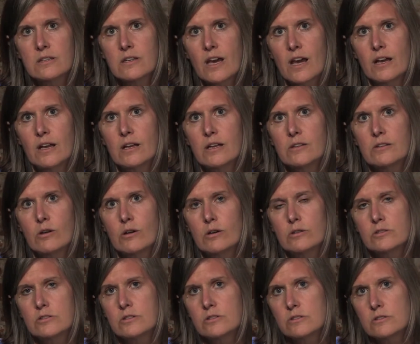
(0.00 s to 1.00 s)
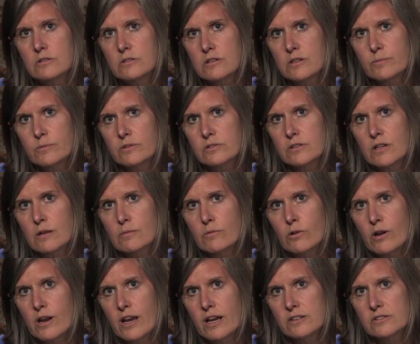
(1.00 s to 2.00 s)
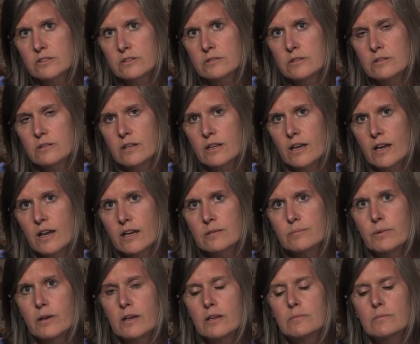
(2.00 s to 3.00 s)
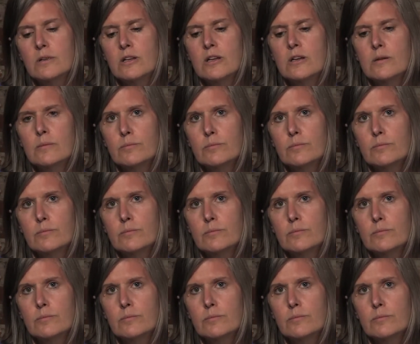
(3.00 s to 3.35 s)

the, the oceans 30% more acid than they had been